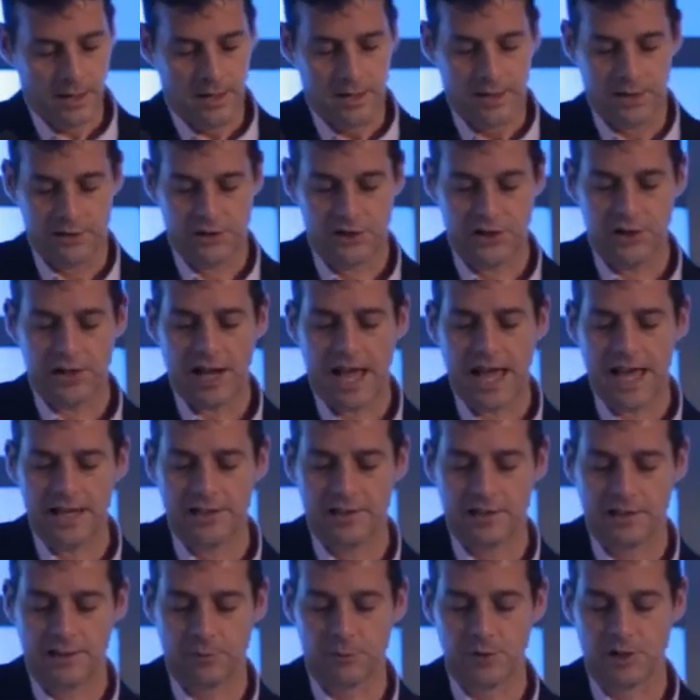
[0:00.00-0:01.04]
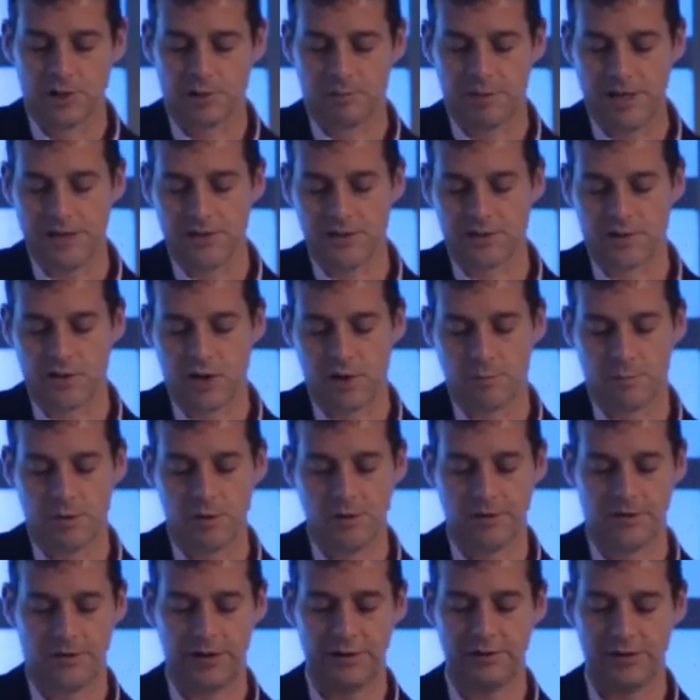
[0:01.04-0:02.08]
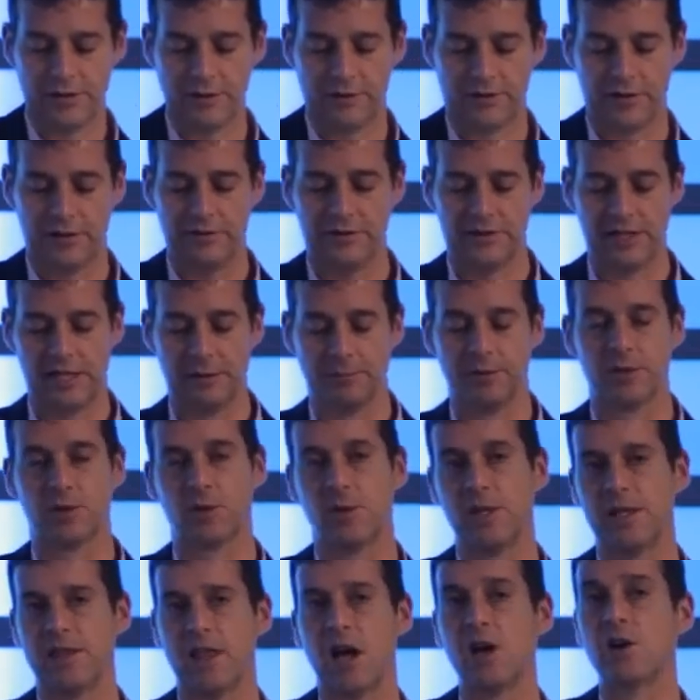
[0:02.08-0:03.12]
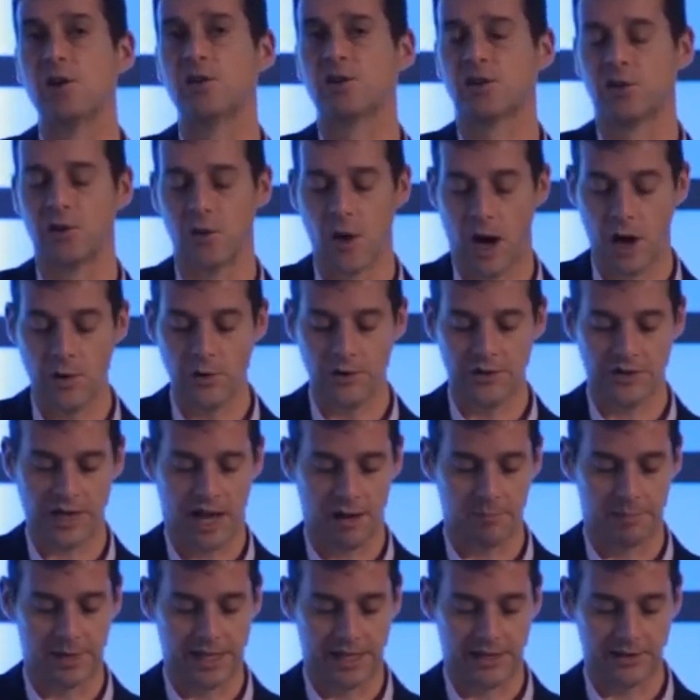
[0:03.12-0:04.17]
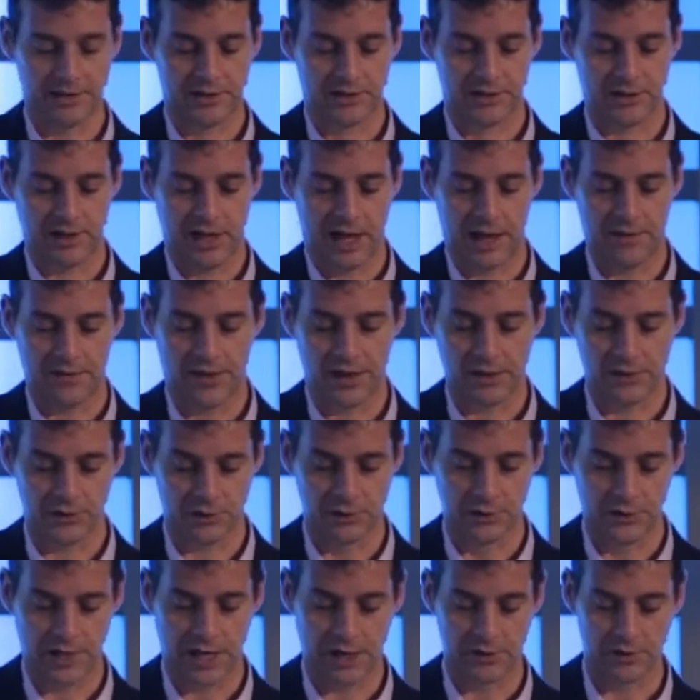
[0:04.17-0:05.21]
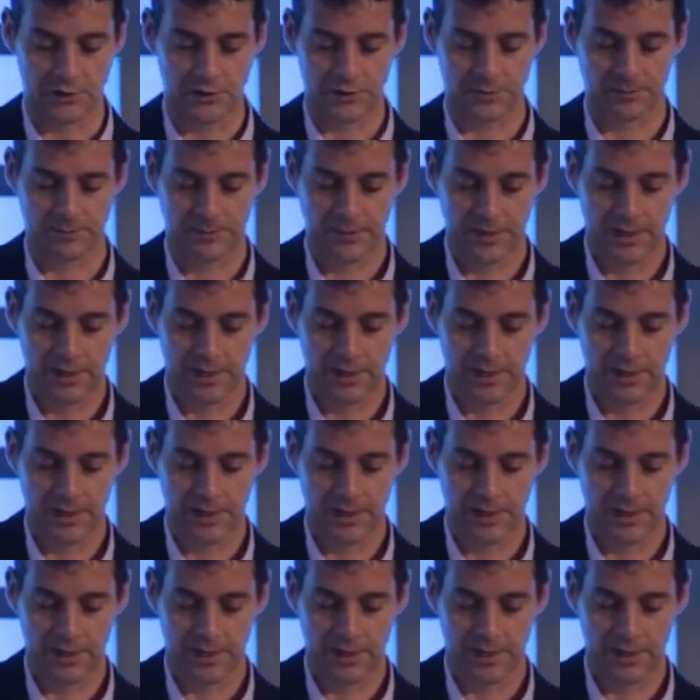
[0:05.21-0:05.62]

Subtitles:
Now, I should add that we split the sample 50-50 between those who own tablets and those who don't,